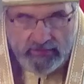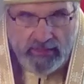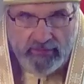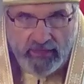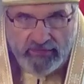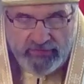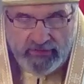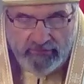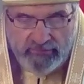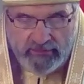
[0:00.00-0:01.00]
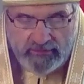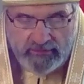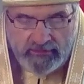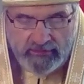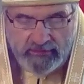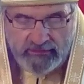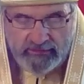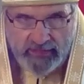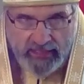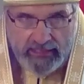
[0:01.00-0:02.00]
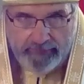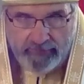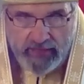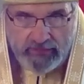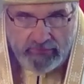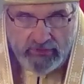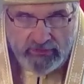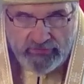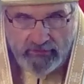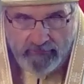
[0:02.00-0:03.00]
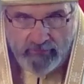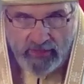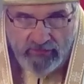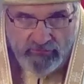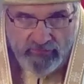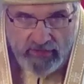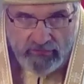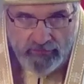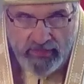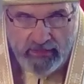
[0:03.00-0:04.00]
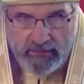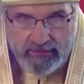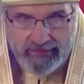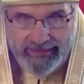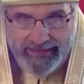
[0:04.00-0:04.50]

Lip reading: Deny thyself, take up thy cross, and follow me.